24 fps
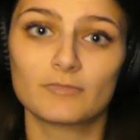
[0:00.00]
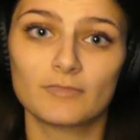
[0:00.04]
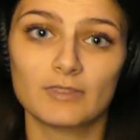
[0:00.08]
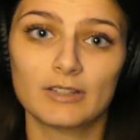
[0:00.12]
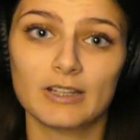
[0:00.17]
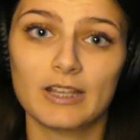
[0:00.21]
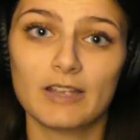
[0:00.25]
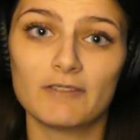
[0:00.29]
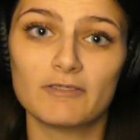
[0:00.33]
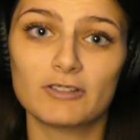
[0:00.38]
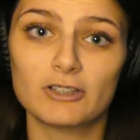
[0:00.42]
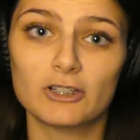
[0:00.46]

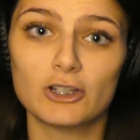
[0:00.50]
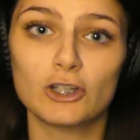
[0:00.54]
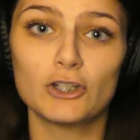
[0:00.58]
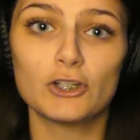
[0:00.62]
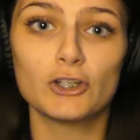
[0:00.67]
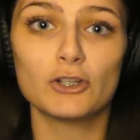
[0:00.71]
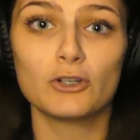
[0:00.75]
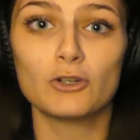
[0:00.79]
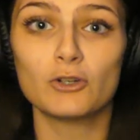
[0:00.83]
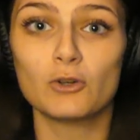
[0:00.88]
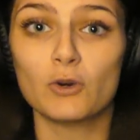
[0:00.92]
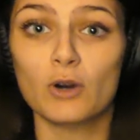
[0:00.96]
give it to the
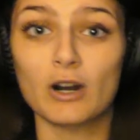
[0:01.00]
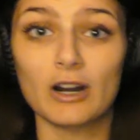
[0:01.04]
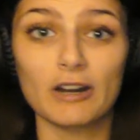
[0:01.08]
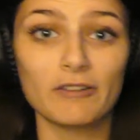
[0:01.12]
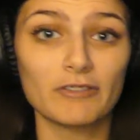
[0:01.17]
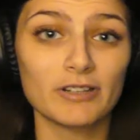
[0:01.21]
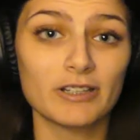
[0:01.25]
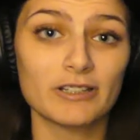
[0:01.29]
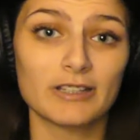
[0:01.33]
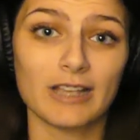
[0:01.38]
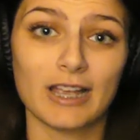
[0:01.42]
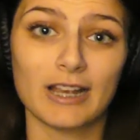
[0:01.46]
dude or if
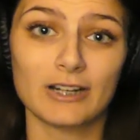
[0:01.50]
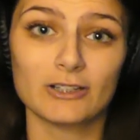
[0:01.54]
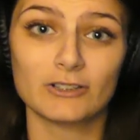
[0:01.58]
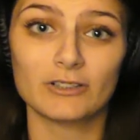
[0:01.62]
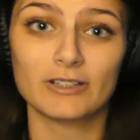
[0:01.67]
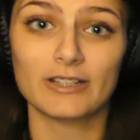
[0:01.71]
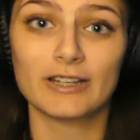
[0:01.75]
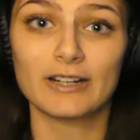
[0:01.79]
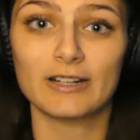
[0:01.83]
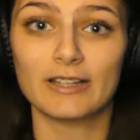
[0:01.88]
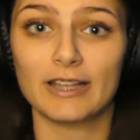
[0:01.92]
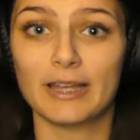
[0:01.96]
he's
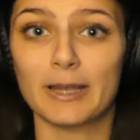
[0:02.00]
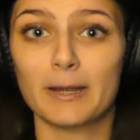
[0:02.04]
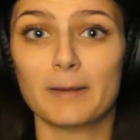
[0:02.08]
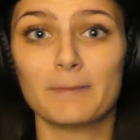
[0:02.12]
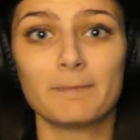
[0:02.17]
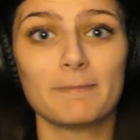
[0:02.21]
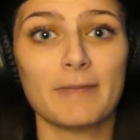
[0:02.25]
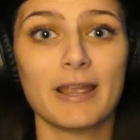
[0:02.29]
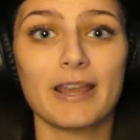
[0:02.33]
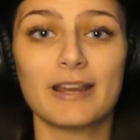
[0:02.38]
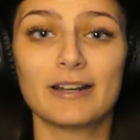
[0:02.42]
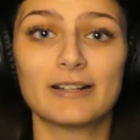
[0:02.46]
actually gonna like
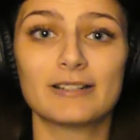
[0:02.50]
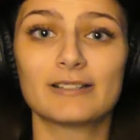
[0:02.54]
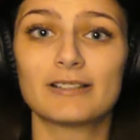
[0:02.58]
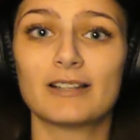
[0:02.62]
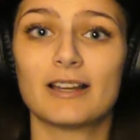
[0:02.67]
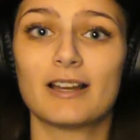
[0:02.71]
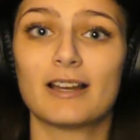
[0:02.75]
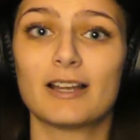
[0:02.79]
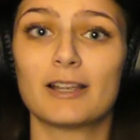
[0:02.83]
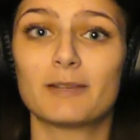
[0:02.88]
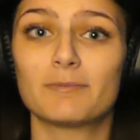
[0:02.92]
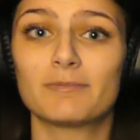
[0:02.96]
make it in
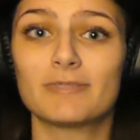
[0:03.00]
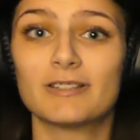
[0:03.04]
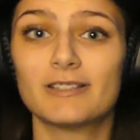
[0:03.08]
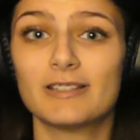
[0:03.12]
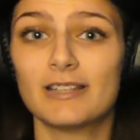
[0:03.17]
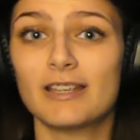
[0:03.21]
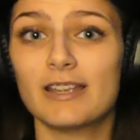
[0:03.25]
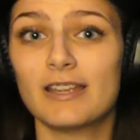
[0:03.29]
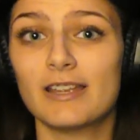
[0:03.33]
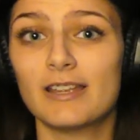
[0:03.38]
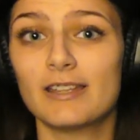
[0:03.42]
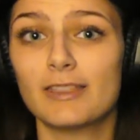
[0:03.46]
time to
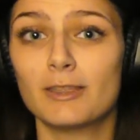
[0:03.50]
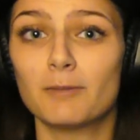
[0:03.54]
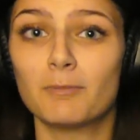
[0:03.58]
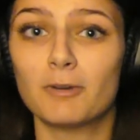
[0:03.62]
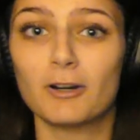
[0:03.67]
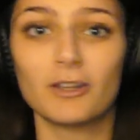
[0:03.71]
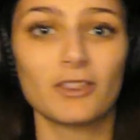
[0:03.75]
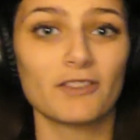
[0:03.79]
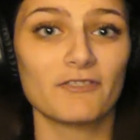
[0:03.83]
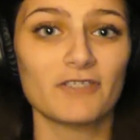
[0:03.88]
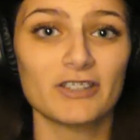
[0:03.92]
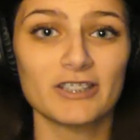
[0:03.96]
see the
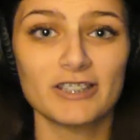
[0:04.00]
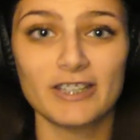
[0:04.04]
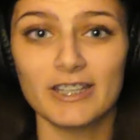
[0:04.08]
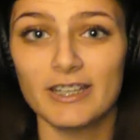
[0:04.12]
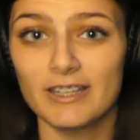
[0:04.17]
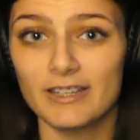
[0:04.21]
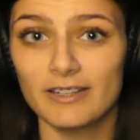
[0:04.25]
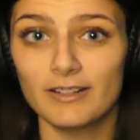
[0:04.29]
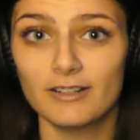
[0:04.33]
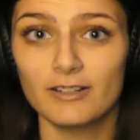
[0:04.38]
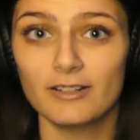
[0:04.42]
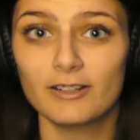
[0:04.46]
birth of his
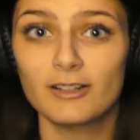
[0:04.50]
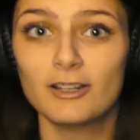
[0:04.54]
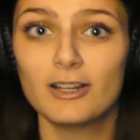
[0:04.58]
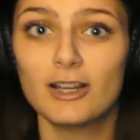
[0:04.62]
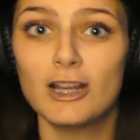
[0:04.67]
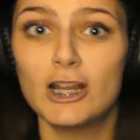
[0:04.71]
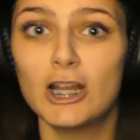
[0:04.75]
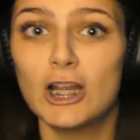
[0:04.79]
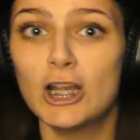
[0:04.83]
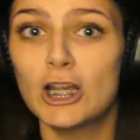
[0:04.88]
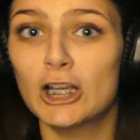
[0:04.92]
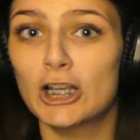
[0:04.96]
kid.
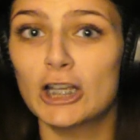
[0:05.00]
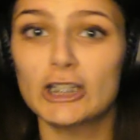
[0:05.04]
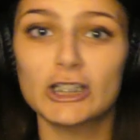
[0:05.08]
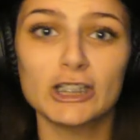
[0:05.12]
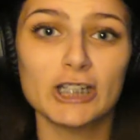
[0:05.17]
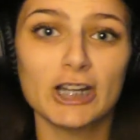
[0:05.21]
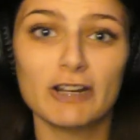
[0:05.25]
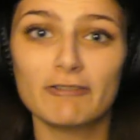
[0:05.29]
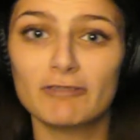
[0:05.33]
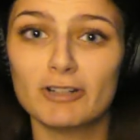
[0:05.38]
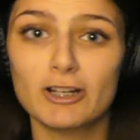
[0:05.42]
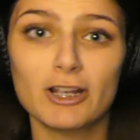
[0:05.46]
Cause you
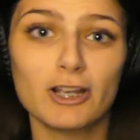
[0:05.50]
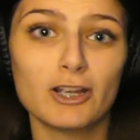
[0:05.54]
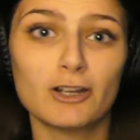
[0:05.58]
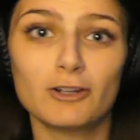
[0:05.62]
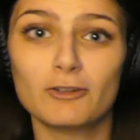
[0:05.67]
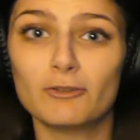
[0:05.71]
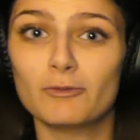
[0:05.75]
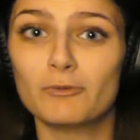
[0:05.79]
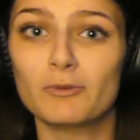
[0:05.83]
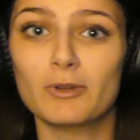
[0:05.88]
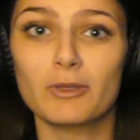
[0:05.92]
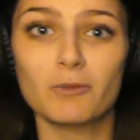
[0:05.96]
never
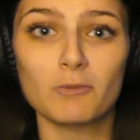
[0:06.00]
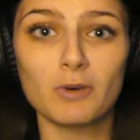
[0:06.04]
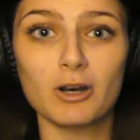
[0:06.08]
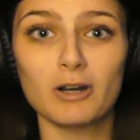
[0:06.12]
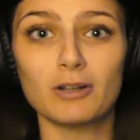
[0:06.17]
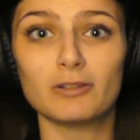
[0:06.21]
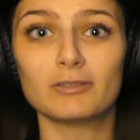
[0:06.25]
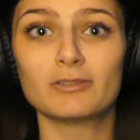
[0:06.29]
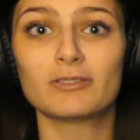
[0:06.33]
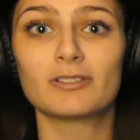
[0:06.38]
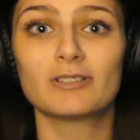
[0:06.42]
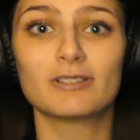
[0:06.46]
know with
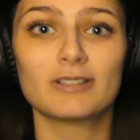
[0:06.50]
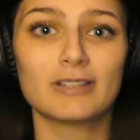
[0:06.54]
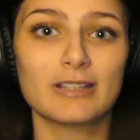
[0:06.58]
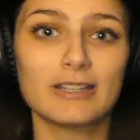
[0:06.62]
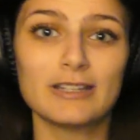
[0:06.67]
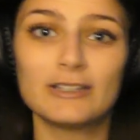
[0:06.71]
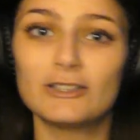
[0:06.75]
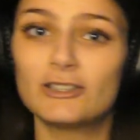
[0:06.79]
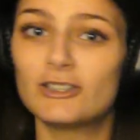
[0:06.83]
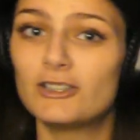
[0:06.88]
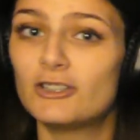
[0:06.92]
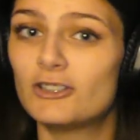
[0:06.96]
Walt.
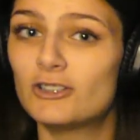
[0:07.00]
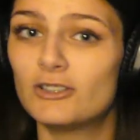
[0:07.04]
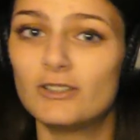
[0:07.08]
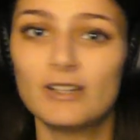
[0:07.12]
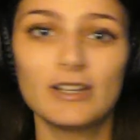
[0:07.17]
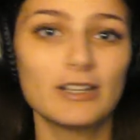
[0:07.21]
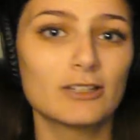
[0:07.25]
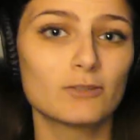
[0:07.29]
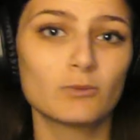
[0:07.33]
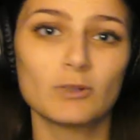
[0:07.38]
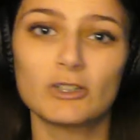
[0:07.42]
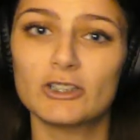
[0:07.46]
He
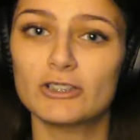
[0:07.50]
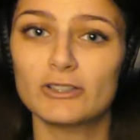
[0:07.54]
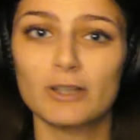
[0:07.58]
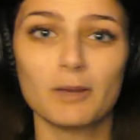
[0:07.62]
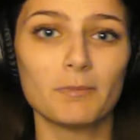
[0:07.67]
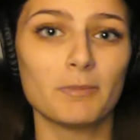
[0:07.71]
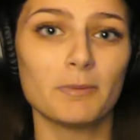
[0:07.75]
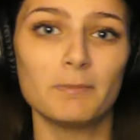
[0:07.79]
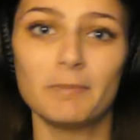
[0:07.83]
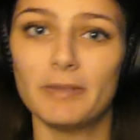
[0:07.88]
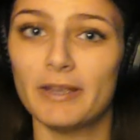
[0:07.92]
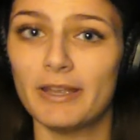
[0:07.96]
he switches
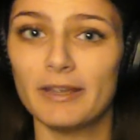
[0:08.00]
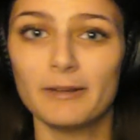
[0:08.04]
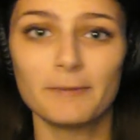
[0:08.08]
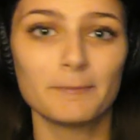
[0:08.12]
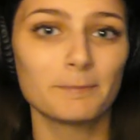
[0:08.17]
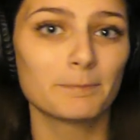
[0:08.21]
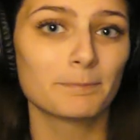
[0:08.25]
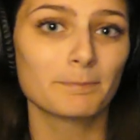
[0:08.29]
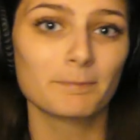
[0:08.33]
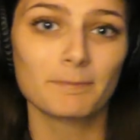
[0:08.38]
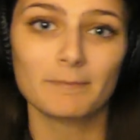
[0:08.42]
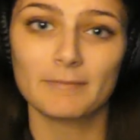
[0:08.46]
up a bit,
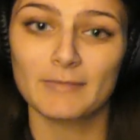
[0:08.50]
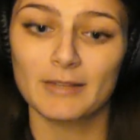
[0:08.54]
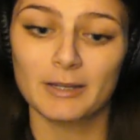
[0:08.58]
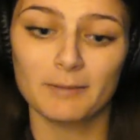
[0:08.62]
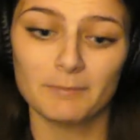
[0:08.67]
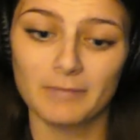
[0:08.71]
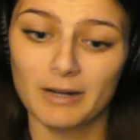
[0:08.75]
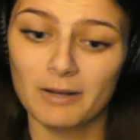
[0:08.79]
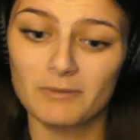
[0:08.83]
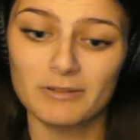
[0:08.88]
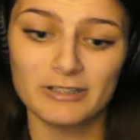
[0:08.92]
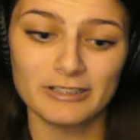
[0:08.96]

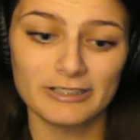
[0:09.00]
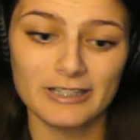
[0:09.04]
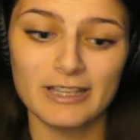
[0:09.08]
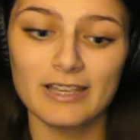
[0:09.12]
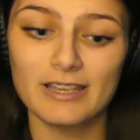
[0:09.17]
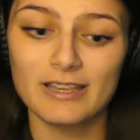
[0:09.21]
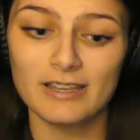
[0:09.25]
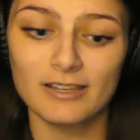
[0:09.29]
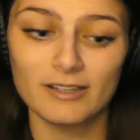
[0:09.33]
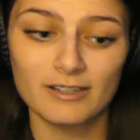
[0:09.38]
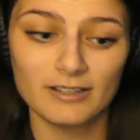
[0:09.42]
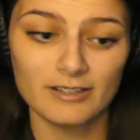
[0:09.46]
but I want to
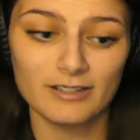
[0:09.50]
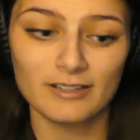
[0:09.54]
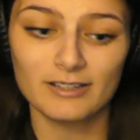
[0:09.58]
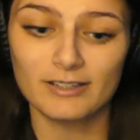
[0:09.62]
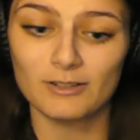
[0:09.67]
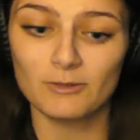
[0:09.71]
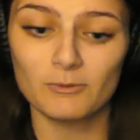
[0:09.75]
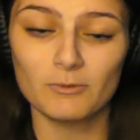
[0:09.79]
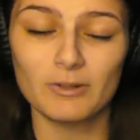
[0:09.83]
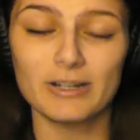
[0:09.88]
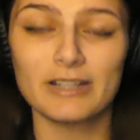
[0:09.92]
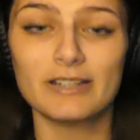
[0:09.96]
see
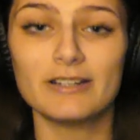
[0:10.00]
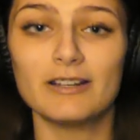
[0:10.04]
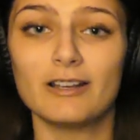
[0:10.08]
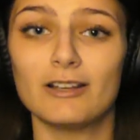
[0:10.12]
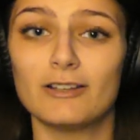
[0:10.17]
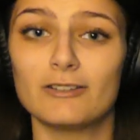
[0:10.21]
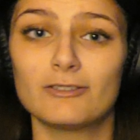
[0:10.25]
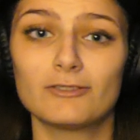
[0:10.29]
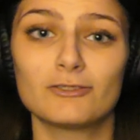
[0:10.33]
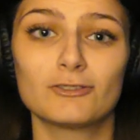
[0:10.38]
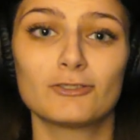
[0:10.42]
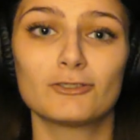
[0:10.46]
what he
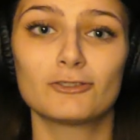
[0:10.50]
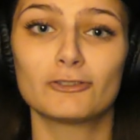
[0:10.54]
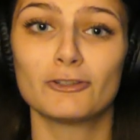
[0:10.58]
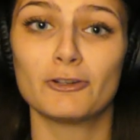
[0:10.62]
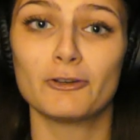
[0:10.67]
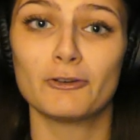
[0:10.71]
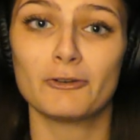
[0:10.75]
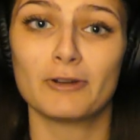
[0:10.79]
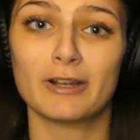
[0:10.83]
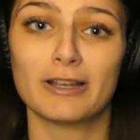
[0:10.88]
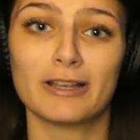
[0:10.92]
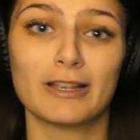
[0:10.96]
does.
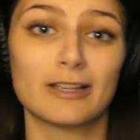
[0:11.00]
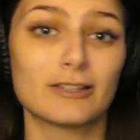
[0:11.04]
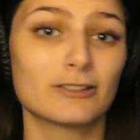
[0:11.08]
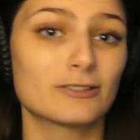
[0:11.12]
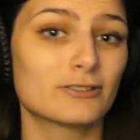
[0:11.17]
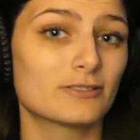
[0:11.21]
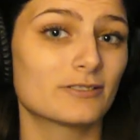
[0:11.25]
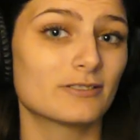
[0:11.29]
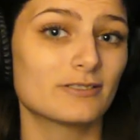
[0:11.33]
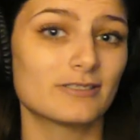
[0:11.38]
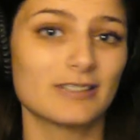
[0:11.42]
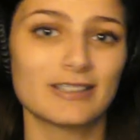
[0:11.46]
So I
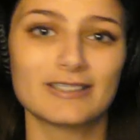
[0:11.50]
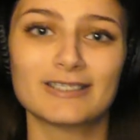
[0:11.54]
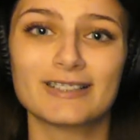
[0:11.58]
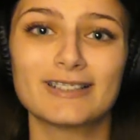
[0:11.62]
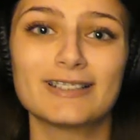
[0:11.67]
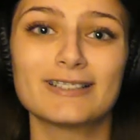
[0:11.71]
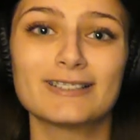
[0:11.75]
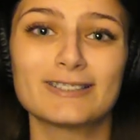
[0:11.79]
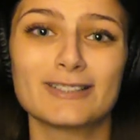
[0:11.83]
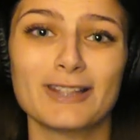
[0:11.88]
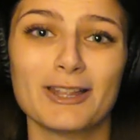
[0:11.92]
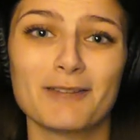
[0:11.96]
guess let's
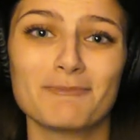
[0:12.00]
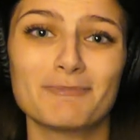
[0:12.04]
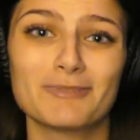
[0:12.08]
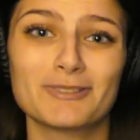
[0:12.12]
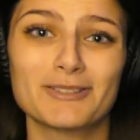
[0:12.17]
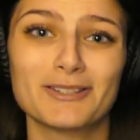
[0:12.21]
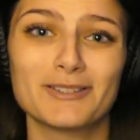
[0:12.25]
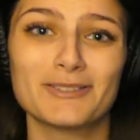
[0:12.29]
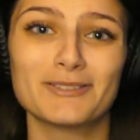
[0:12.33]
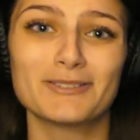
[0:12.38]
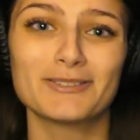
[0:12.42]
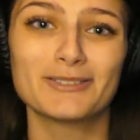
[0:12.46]
get into the
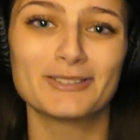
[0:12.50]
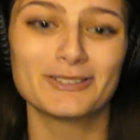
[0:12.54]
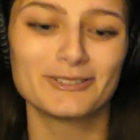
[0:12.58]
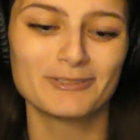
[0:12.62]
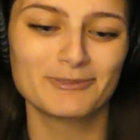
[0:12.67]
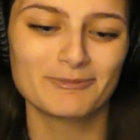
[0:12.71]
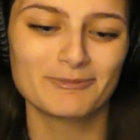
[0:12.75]
episode.